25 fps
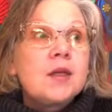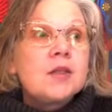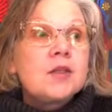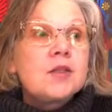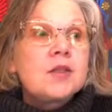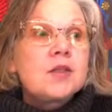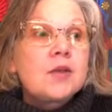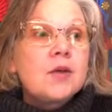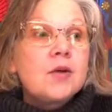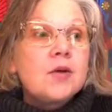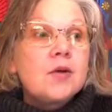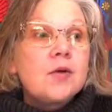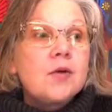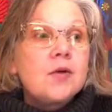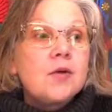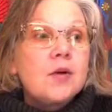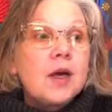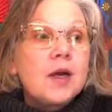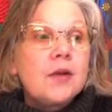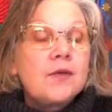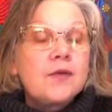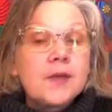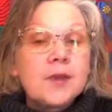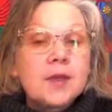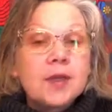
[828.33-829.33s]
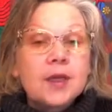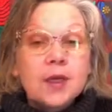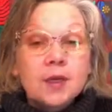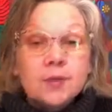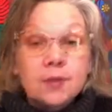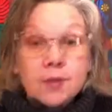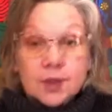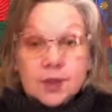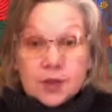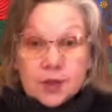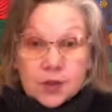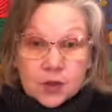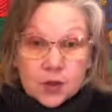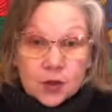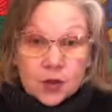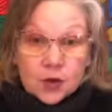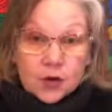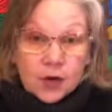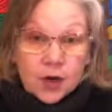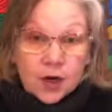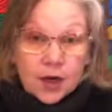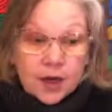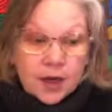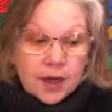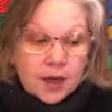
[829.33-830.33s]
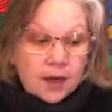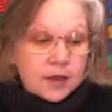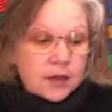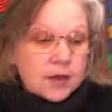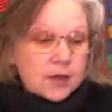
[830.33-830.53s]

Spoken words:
So I feel like I'm going to start crying.